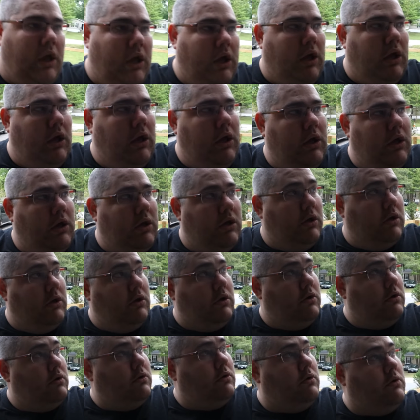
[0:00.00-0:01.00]
gonna be like a
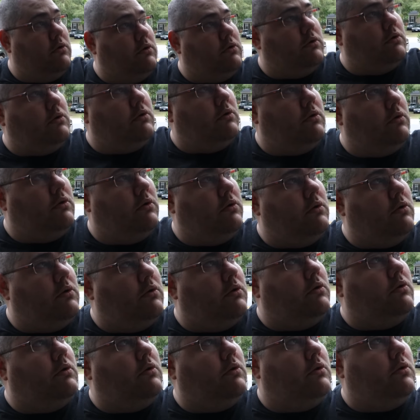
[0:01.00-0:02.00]
darker pink when it
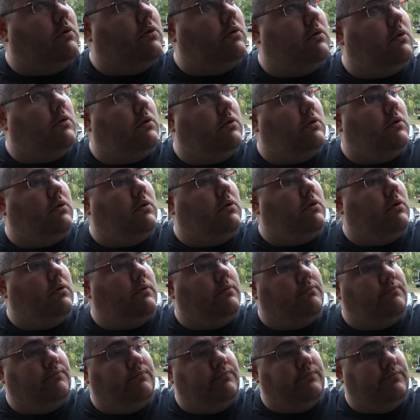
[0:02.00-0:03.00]
dries? That's
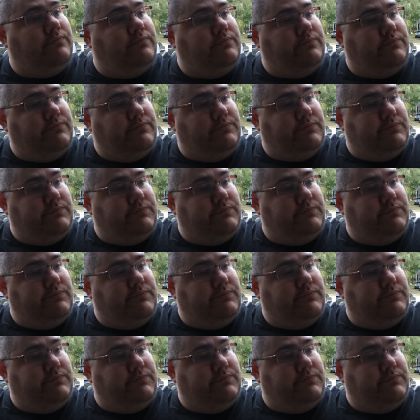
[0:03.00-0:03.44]
awful.